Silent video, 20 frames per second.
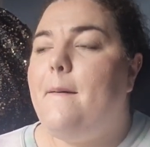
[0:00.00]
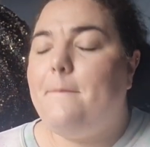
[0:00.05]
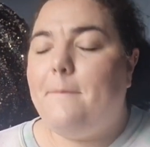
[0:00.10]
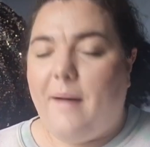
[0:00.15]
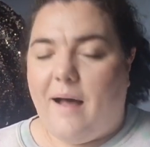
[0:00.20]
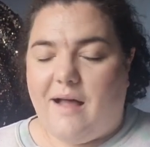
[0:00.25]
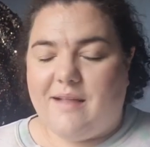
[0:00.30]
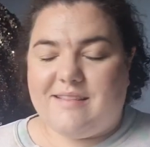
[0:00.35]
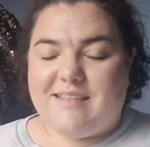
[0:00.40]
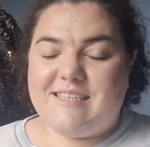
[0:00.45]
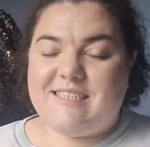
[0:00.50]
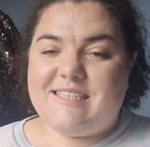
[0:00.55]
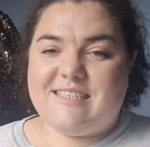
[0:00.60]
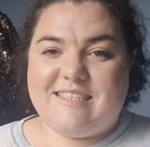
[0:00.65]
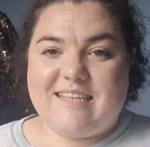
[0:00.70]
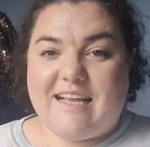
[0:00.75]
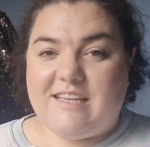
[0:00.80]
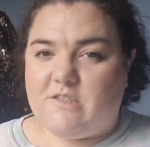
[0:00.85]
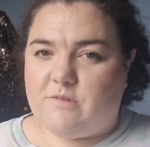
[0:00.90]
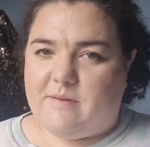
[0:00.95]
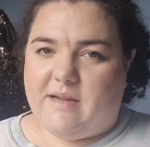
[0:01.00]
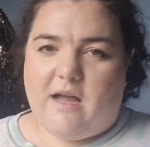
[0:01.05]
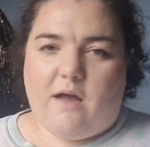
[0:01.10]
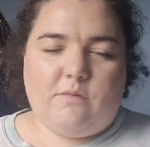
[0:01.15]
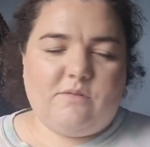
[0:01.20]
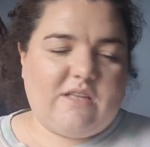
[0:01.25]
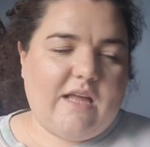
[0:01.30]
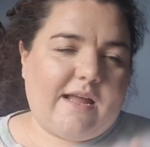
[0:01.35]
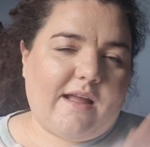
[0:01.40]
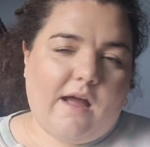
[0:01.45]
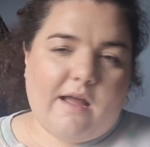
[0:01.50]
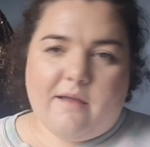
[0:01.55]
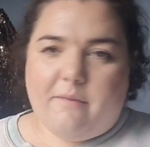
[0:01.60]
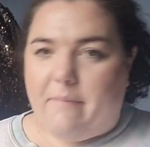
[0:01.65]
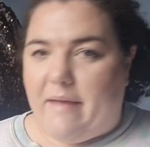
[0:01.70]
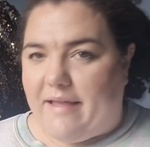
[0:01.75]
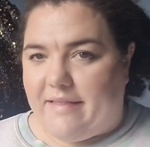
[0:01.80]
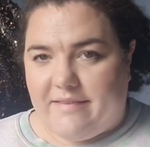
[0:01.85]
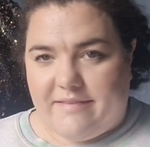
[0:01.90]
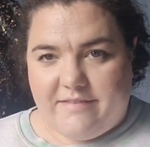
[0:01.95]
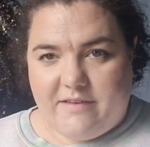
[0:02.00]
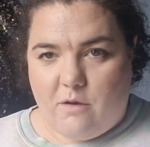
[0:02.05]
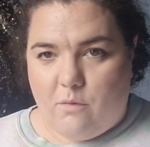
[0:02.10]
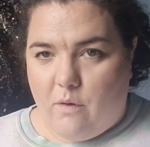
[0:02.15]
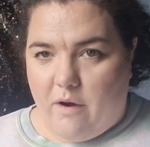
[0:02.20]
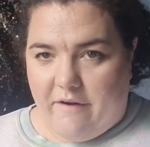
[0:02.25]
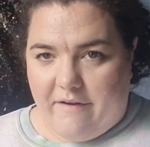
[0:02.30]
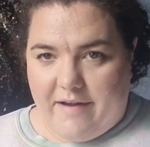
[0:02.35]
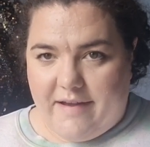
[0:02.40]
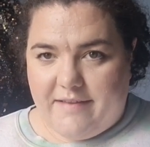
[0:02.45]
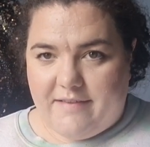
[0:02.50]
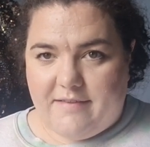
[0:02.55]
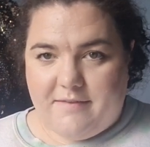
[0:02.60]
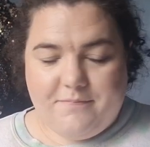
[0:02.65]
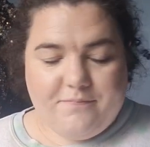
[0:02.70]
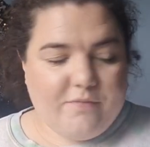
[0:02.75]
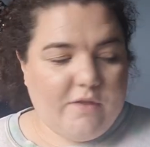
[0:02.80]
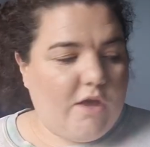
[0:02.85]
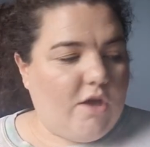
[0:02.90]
But this accessory, I was like, I can make this, no worries.